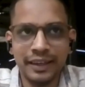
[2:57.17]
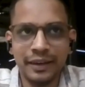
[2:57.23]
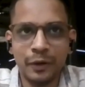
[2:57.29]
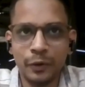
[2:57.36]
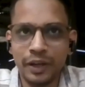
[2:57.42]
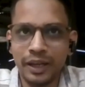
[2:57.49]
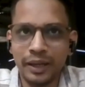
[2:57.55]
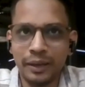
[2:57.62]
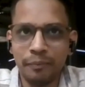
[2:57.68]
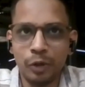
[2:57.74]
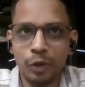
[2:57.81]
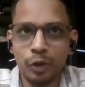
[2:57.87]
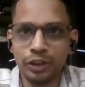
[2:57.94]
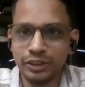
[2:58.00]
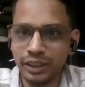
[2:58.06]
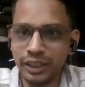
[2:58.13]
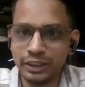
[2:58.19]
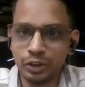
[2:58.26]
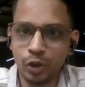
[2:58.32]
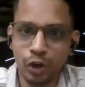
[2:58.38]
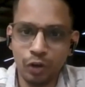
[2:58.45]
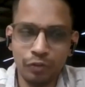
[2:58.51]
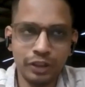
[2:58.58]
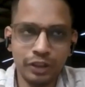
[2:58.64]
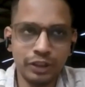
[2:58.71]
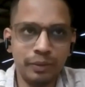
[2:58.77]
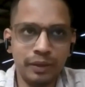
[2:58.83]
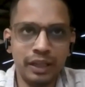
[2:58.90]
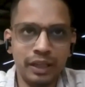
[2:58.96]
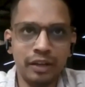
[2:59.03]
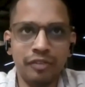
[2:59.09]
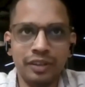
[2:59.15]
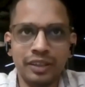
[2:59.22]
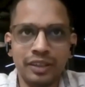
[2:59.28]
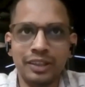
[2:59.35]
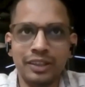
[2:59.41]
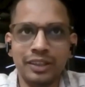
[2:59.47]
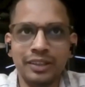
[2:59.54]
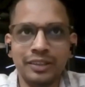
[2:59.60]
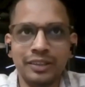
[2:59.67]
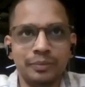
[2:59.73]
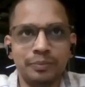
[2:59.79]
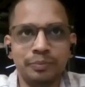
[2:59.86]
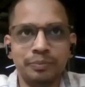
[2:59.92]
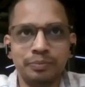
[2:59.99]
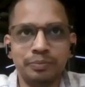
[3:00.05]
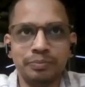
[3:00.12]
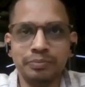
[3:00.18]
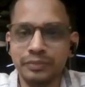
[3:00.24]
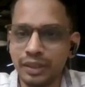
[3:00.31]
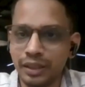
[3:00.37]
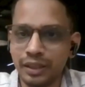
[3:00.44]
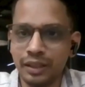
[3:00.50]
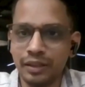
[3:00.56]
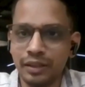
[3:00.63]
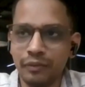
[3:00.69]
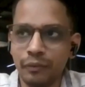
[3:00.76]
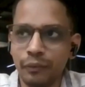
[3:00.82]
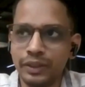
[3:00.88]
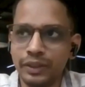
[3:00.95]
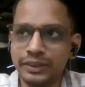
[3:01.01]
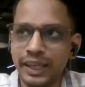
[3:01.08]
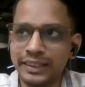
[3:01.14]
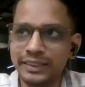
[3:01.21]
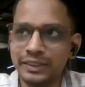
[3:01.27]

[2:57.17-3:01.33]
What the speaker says: Okay, because it's always been difficult. Once I